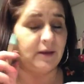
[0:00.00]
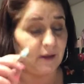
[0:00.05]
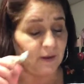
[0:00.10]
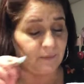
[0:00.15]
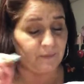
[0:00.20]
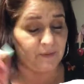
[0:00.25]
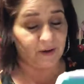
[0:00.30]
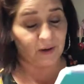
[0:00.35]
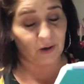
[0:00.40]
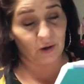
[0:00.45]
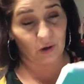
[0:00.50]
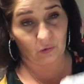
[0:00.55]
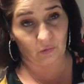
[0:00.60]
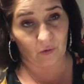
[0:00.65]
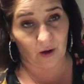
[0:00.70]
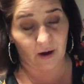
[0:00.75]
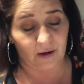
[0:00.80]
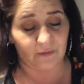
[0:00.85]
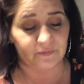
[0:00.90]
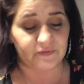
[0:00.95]
Keimig
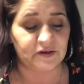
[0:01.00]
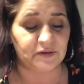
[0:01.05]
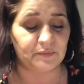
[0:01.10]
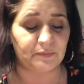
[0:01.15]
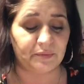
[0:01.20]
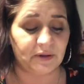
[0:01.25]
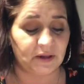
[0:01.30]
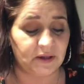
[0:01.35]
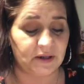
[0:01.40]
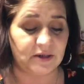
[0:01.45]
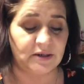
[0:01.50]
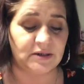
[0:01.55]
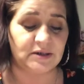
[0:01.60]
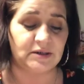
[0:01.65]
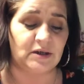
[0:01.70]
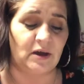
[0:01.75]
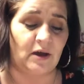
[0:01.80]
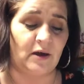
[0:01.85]
Crafts, please.